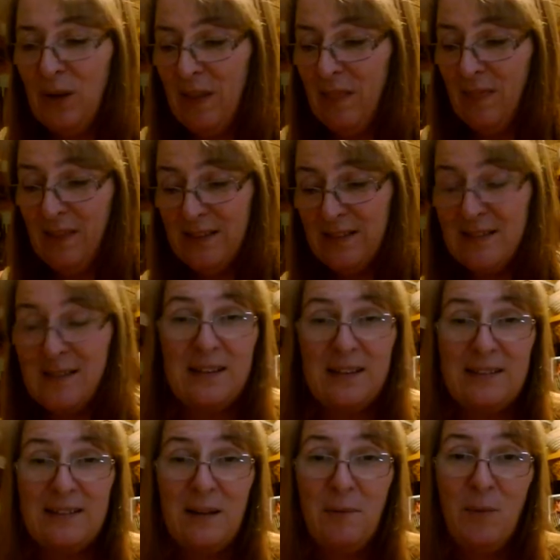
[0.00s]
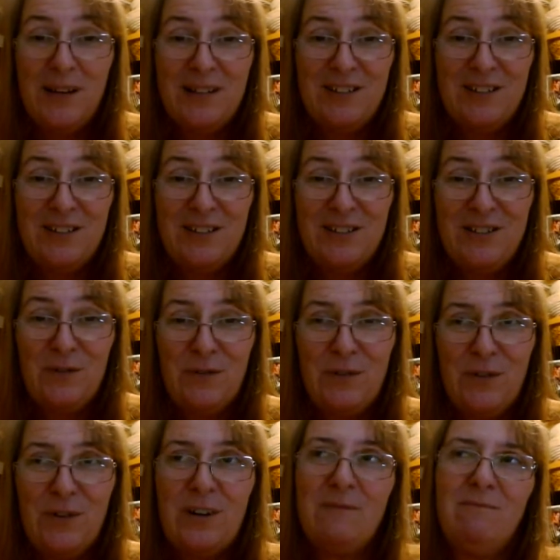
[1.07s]
and these things I've been wanting to do
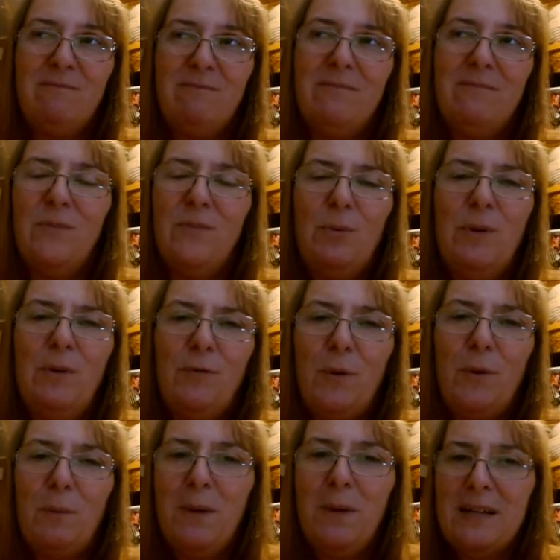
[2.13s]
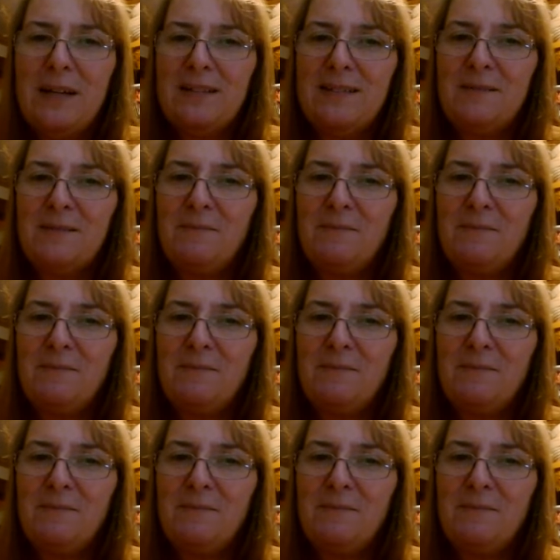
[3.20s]
for three or four months.